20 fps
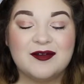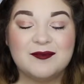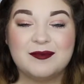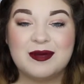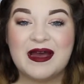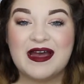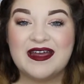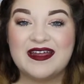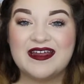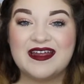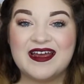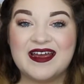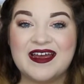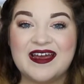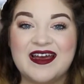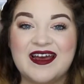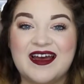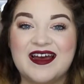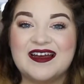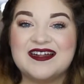But
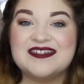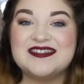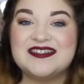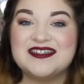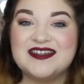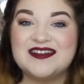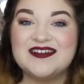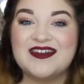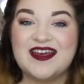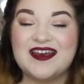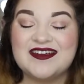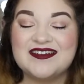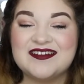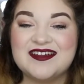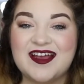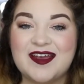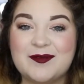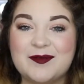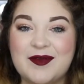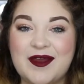until next
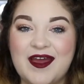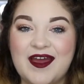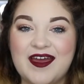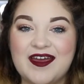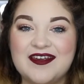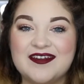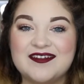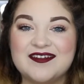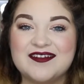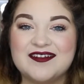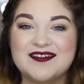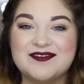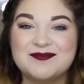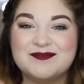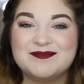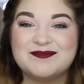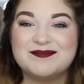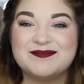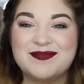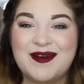time, guys,
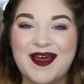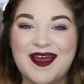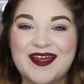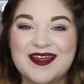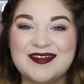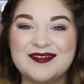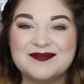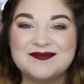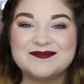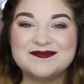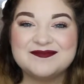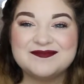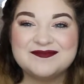bye!